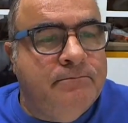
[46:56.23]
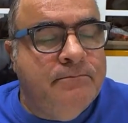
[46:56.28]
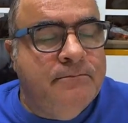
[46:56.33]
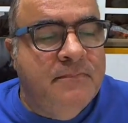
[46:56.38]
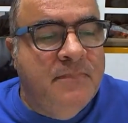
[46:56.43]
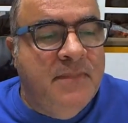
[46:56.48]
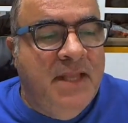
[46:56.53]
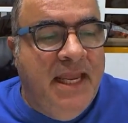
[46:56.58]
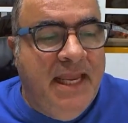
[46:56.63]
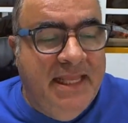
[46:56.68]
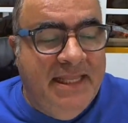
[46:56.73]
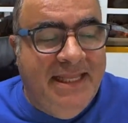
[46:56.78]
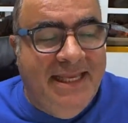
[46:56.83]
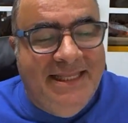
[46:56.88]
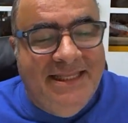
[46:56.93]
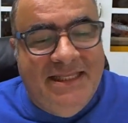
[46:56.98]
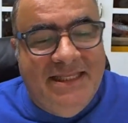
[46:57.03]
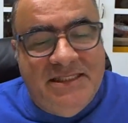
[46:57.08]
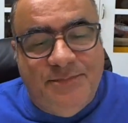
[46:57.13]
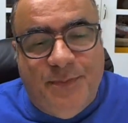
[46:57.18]
In
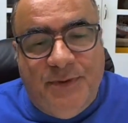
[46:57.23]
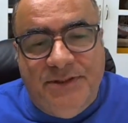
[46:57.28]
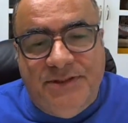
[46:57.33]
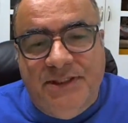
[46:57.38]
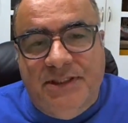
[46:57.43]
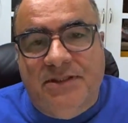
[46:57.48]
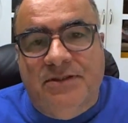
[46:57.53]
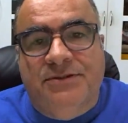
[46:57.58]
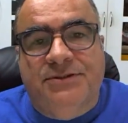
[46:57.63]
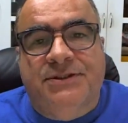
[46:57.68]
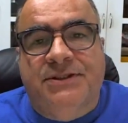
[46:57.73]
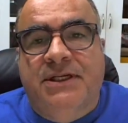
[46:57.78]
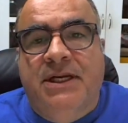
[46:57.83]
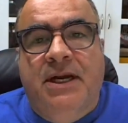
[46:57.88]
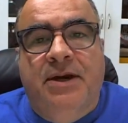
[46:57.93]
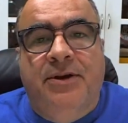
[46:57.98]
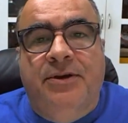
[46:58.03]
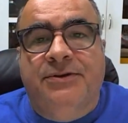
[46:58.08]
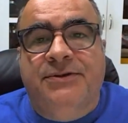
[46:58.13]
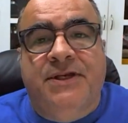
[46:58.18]
this particular scenario,
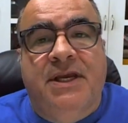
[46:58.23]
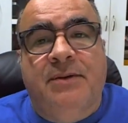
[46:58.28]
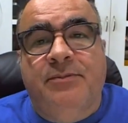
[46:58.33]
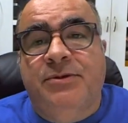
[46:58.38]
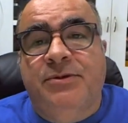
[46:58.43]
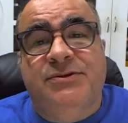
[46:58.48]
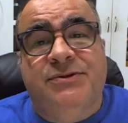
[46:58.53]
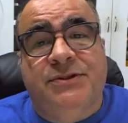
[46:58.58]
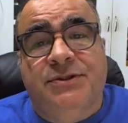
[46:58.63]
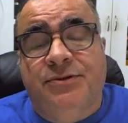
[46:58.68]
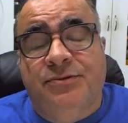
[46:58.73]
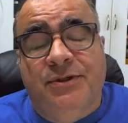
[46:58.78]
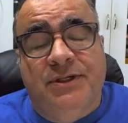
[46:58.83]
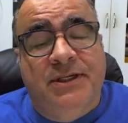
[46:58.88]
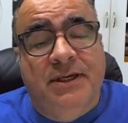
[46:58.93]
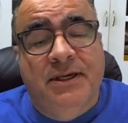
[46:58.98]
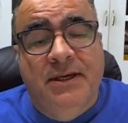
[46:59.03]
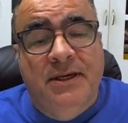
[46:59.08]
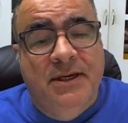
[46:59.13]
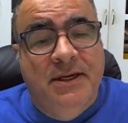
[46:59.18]
see, I'm used to doing
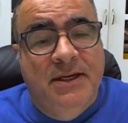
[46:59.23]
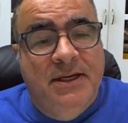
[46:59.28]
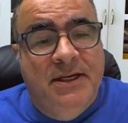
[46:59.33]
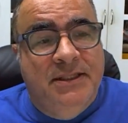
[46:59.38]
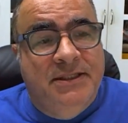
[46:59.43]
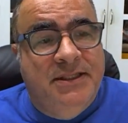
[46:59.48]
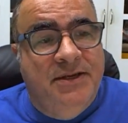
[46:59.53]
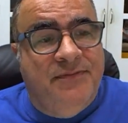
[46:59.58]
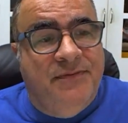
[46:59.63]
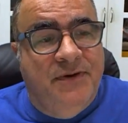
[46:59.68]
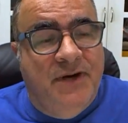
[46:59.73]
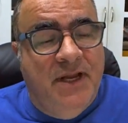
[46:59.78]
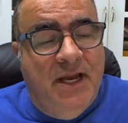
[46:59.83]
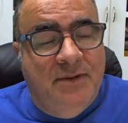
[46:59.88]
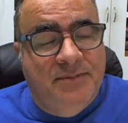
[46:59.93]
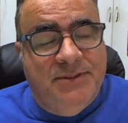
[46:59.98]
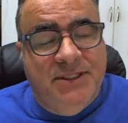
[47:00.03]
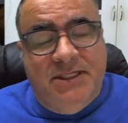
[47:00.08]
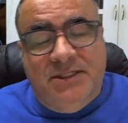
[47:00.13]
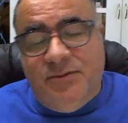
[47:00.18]
different
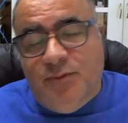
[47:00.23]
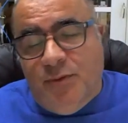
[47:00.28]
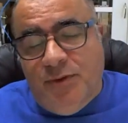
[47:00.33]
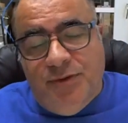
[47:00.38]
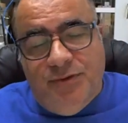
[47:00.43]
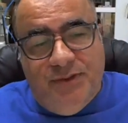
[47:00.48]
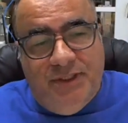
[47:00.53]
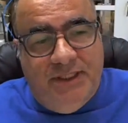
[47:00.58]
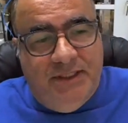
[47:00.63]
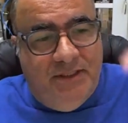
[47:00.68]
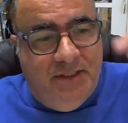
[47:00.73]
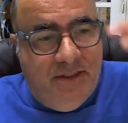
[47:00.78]
objects where you need the